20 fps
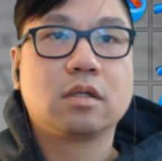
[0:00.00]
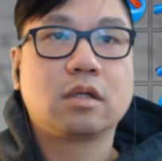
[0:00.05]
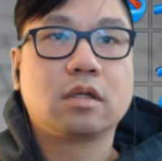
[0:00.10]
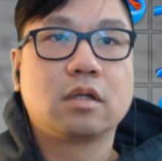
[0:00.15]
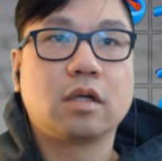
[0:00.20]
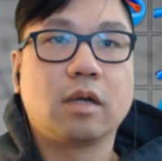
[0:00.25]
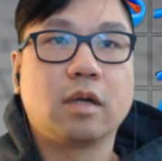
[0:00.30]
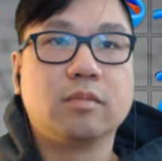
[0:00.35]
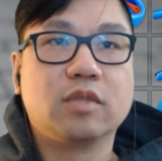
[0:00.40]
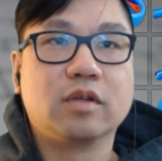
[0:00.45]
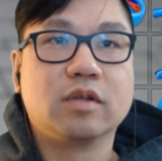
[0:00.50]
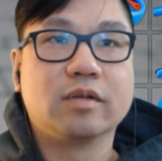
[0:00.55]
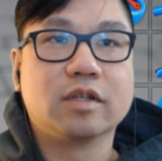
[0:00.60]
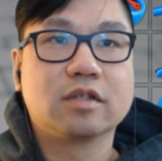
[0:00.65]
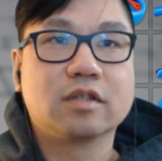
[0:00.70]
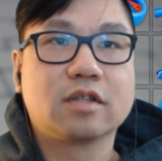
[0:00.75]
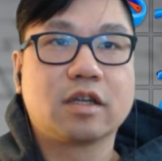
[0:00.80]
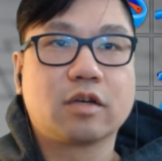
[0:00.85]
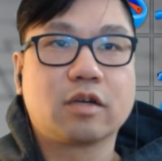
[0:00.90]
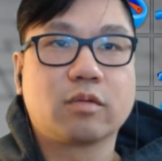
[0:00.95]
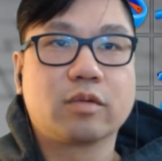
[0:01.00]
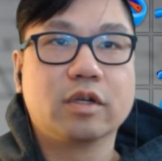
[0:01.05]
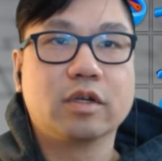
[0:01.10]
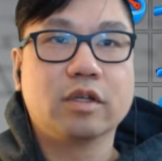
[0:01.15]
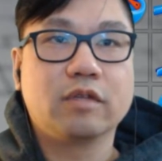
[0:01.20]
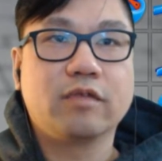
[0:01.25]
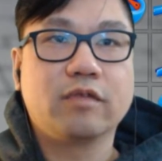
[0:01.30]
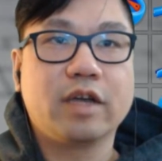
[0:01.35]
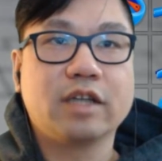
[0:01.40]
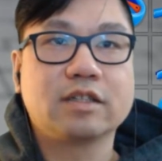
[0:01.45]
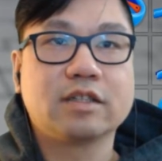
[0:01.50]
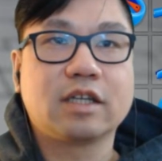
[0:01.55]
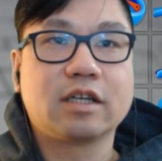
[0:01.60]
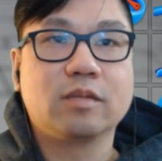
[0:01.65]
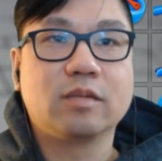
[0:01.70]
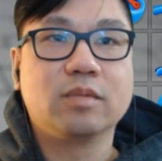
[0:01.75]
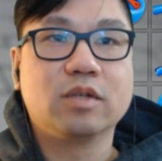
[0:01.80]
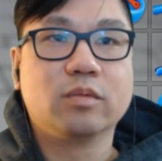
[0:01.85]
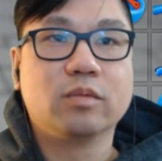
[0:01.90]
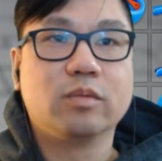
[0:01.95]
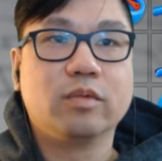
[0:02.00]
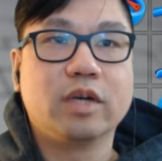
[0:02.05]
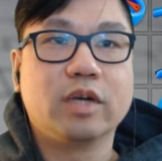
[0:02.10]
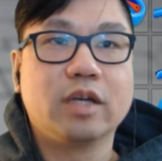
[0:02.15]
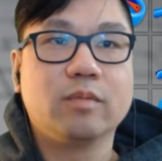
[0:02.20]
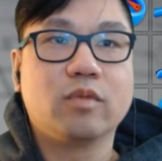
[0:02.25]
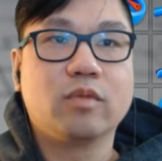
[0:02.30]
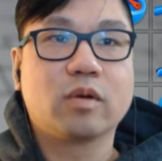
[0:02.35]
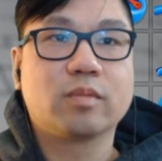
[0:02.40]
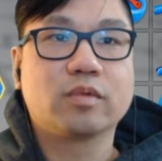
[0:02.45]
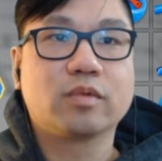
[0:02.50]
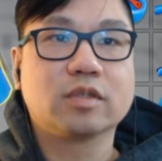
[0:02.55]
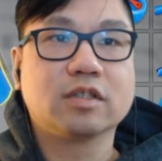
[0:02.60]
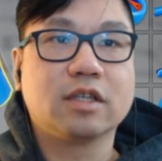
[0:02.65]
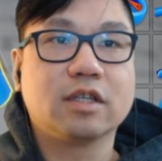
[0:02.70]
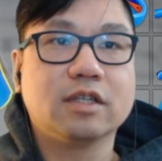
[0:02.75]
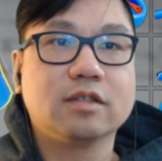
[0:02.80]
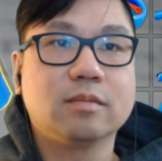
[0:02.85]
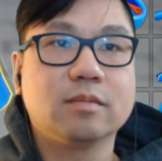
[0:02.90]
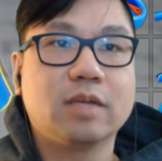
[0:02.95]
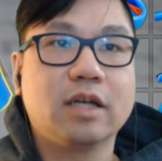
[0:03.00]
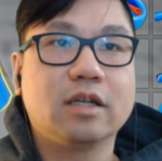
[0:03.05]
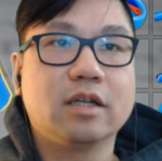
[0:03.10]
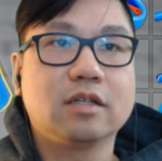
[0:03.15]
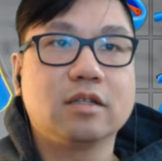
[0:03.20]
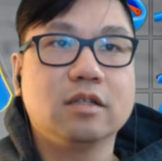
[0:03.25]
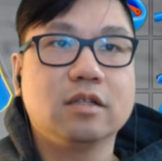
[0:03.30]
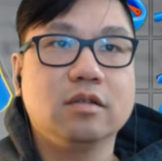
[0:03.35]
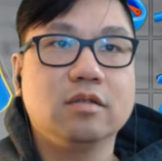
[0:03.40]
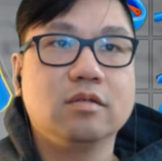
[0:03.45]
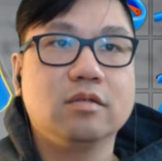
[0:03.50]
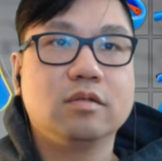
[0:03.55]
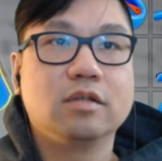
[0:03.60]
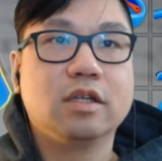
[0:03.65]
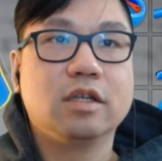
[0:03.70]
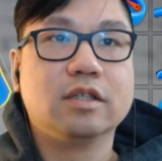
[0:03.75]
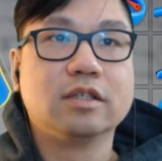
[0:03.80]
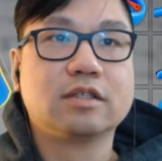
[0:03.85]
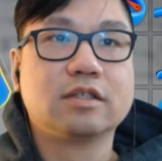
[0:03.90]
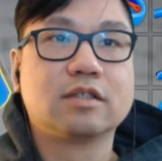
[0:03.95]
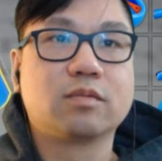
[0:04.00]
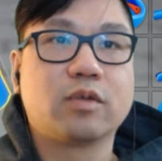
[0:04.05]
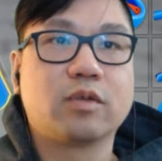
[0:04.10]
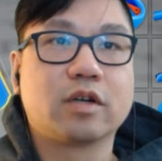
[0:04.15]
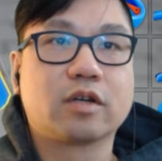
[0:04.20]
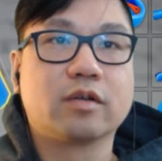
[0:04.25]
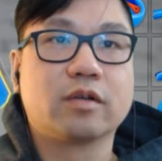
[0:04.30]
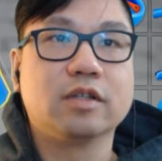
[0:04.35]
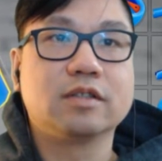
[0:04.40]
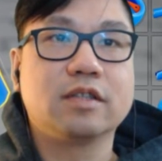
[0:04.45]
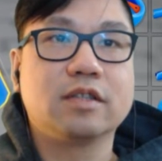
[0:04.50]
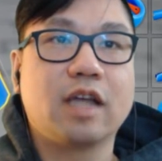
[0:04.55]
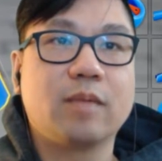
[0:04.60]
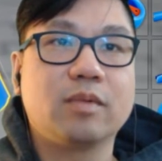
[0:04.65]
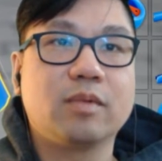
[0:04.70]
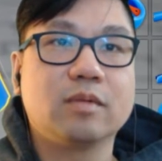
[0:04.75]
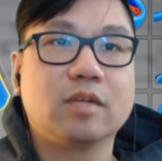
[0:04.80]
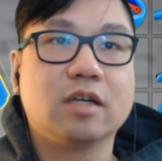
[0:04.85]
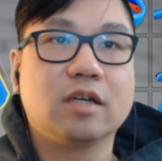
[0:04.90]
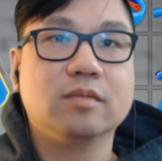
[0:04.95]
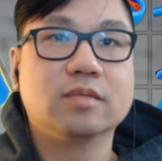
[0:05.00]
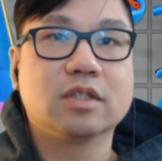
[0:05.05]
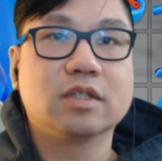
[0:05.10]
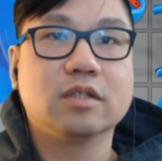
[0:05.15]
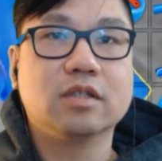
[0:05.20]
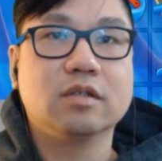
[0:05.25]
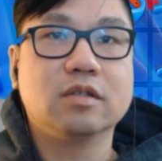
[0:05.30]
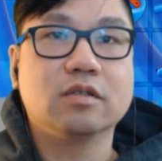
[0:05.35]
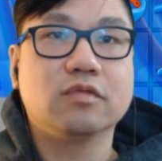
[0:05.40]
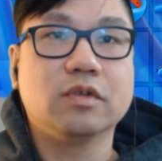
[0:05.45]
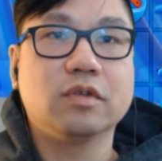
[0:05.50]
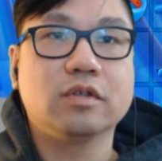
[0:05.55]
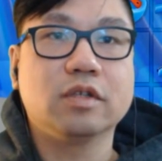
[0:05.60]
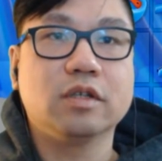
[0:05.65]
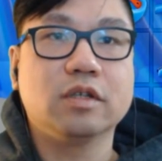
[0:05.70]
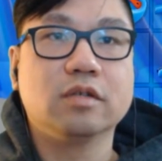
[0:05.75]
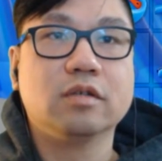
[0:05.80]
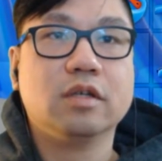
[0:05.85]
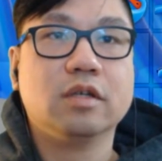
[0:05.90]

I'm doing this like really fast. I could be way more precise about it too. And this is where grid snapping comes in useful too.